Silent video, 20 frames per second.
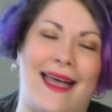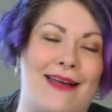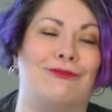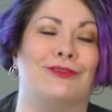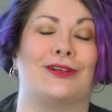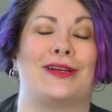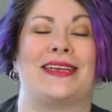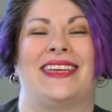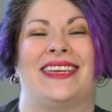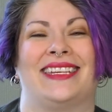
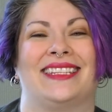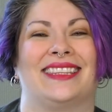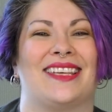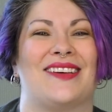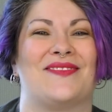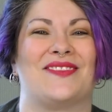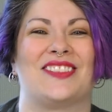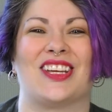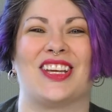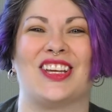every kid
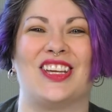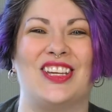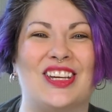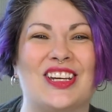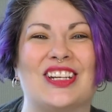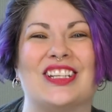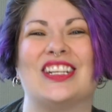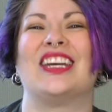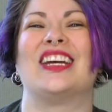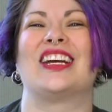loves a
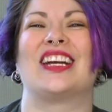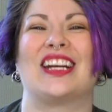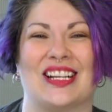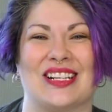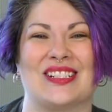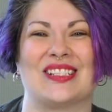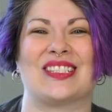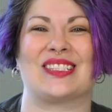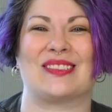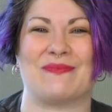good
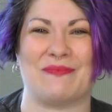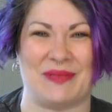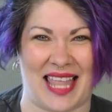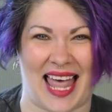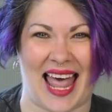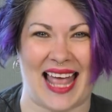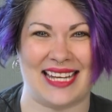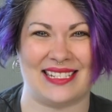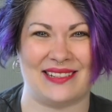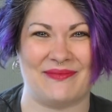
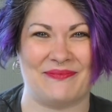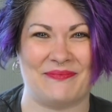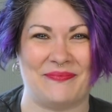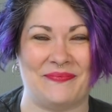kersplat.